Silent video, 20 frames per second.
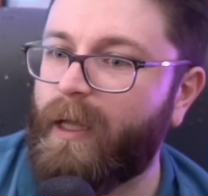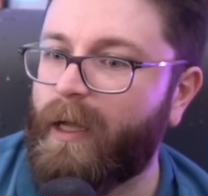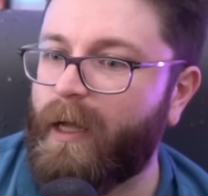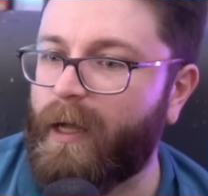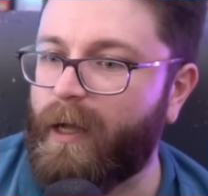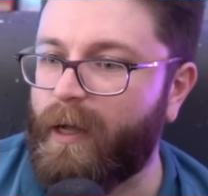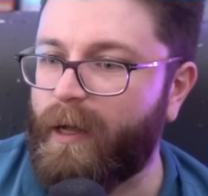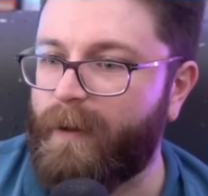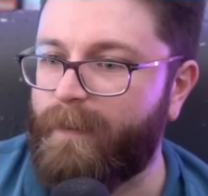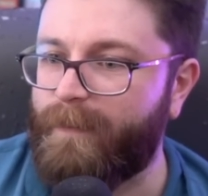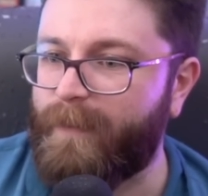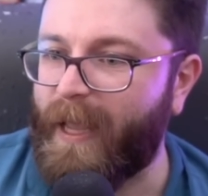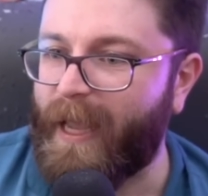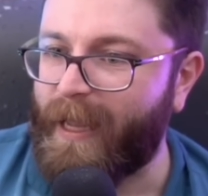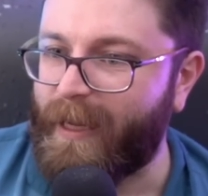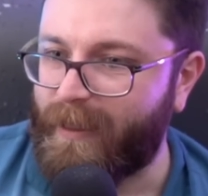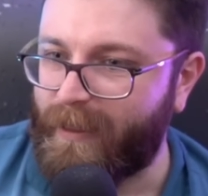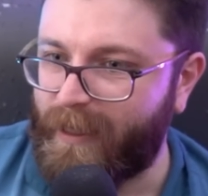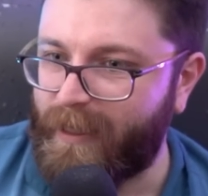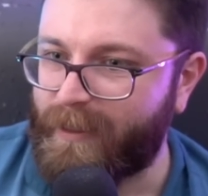
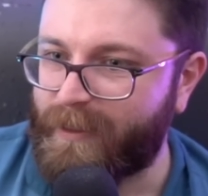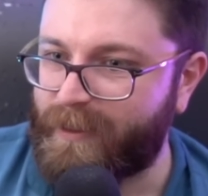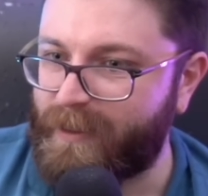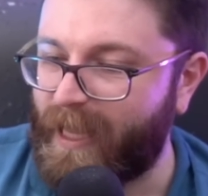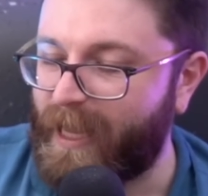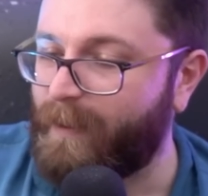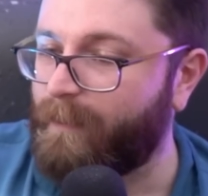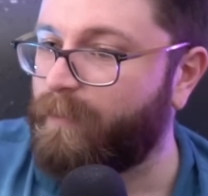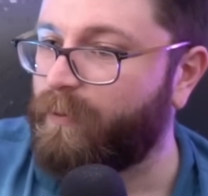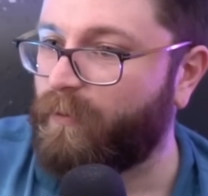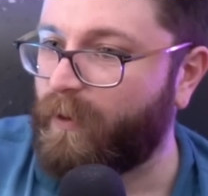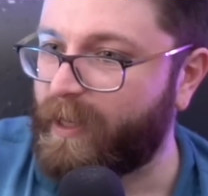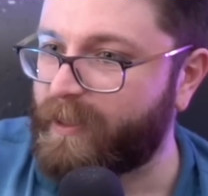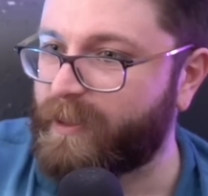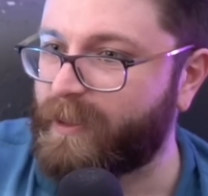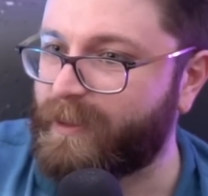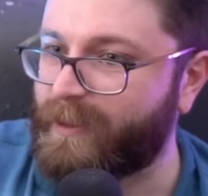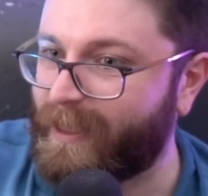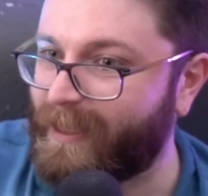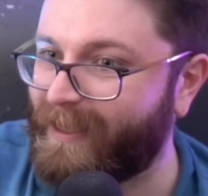and is then
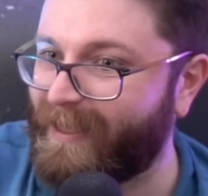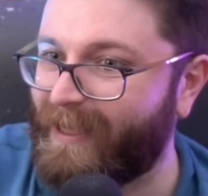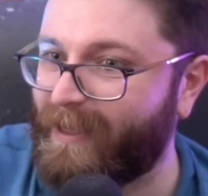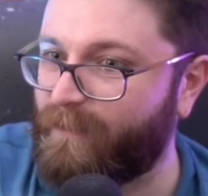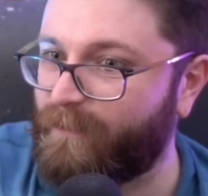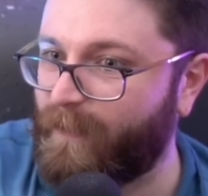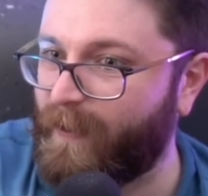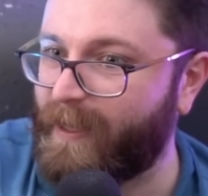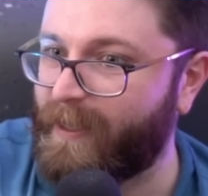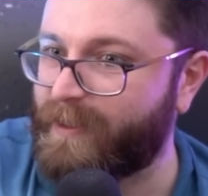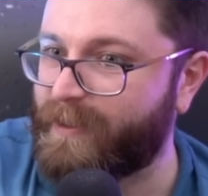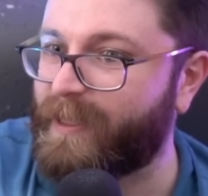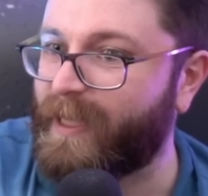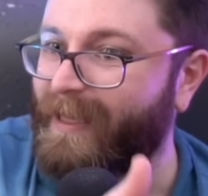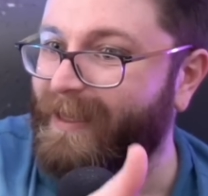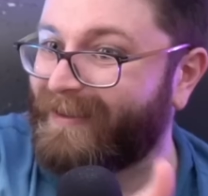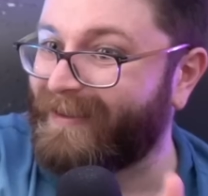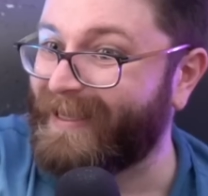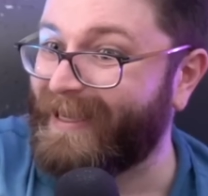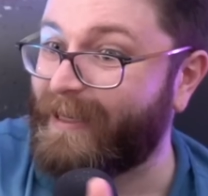present in the events that
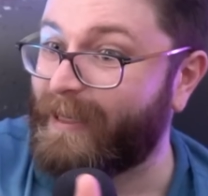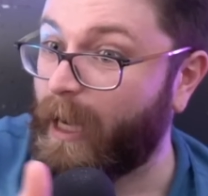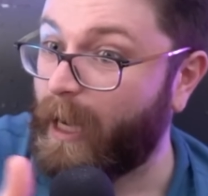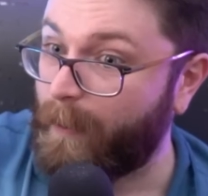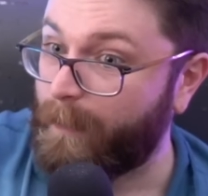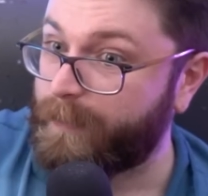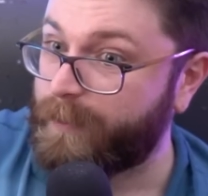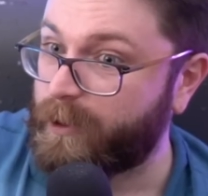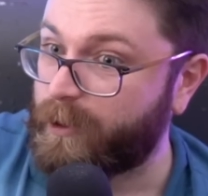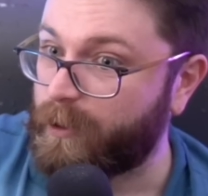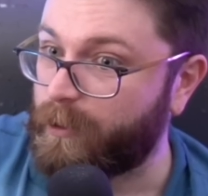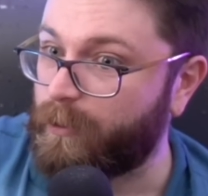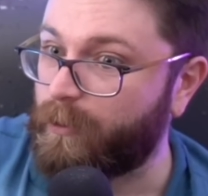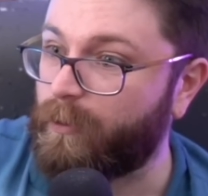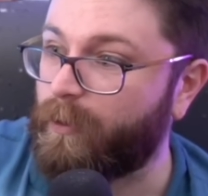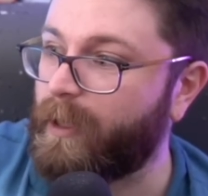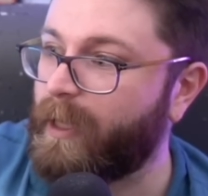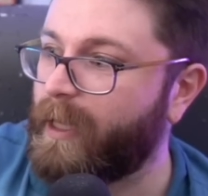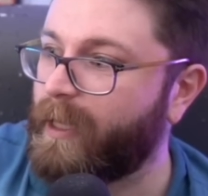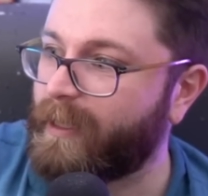lead up
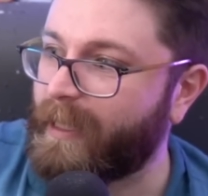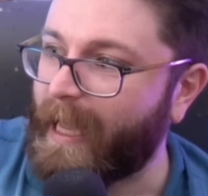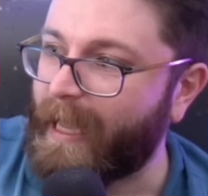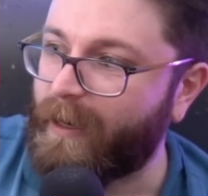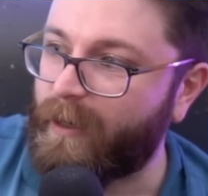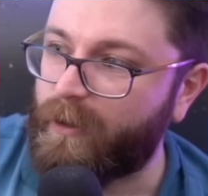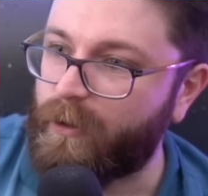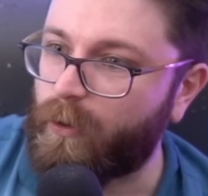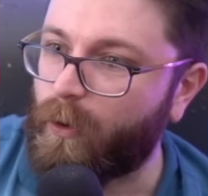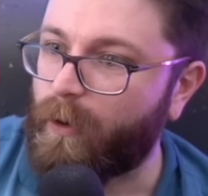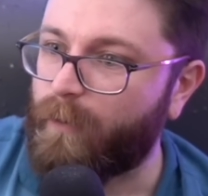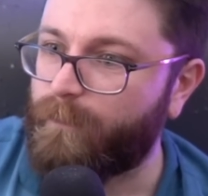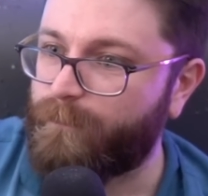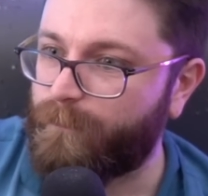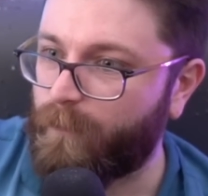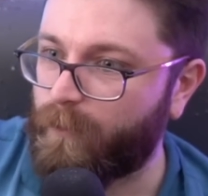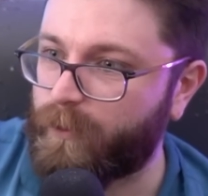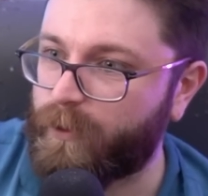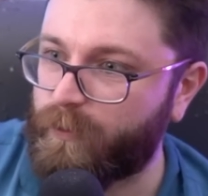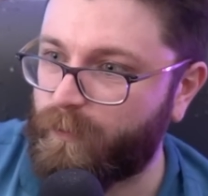to Ganondorf
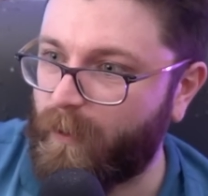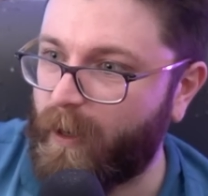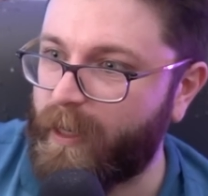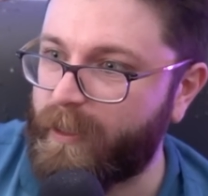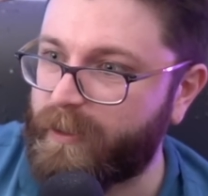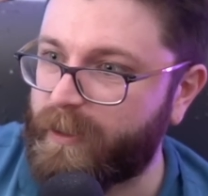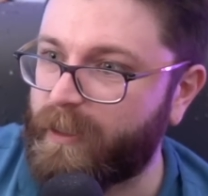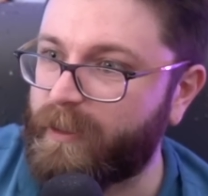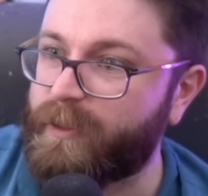first rising.